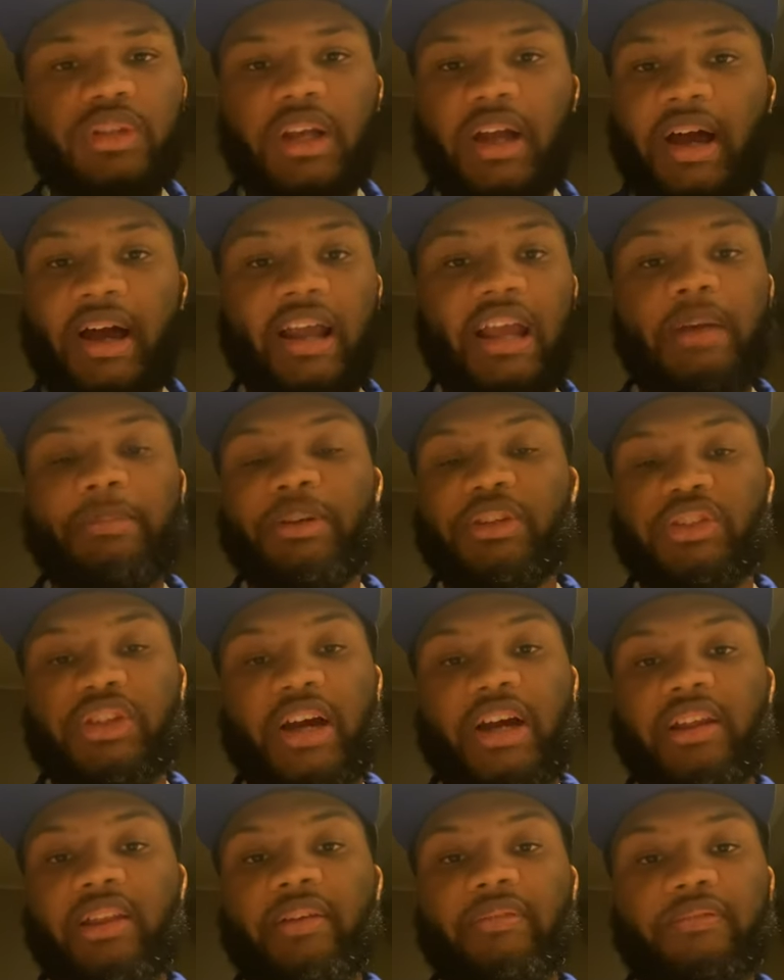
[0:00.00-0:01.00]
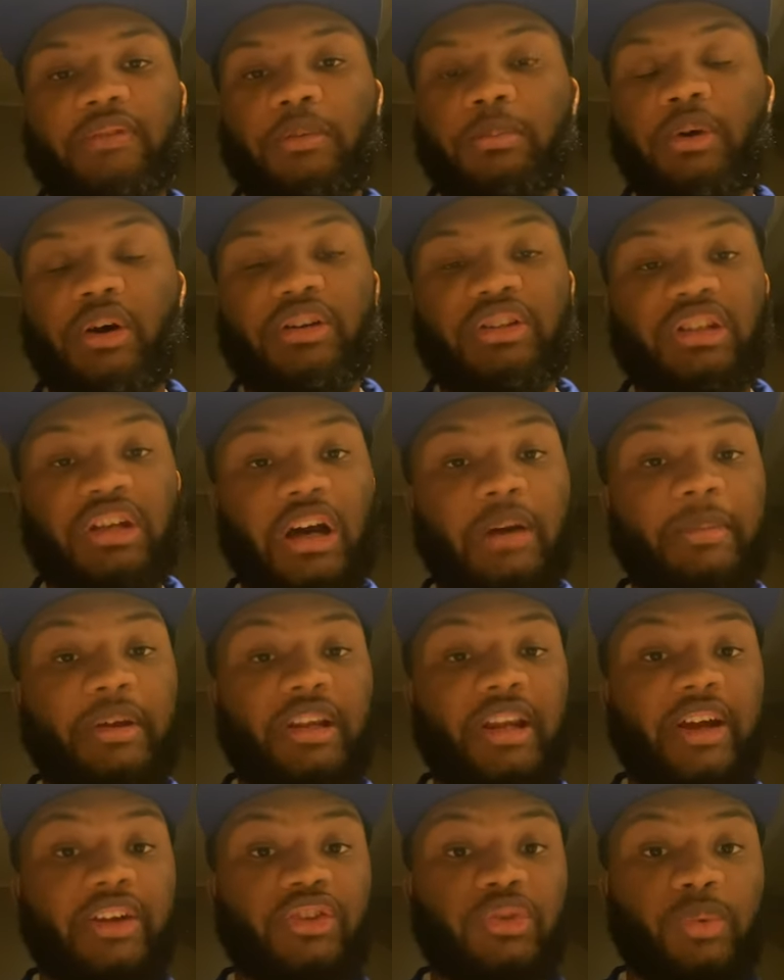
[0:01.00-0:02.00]
I am excited that football is coming
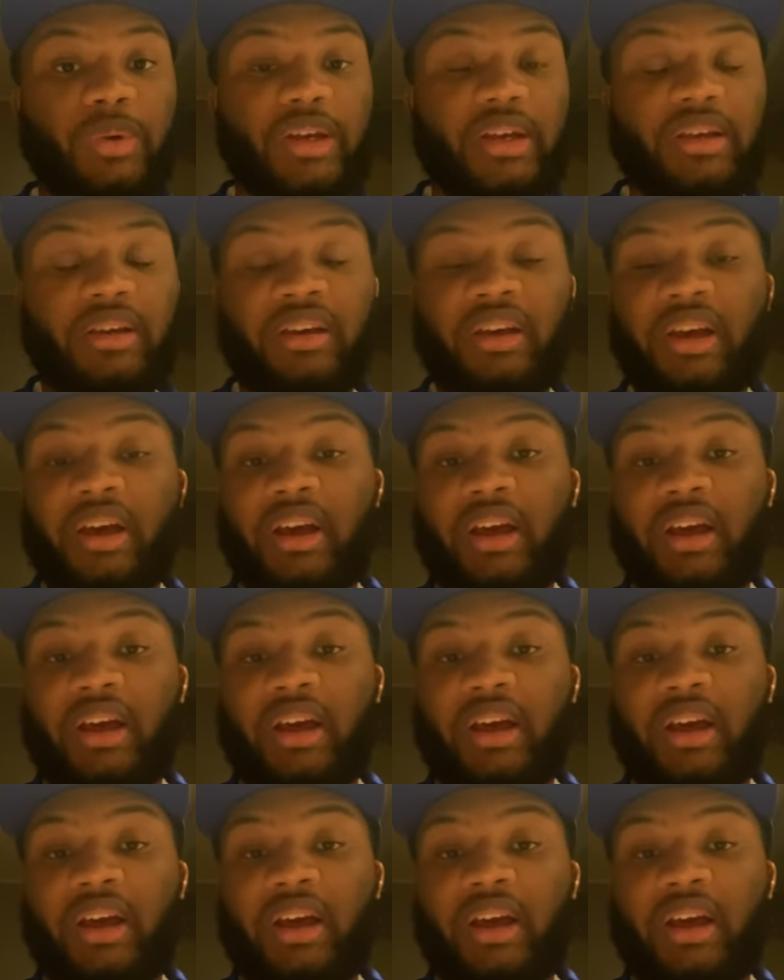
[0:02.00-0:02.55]
next week.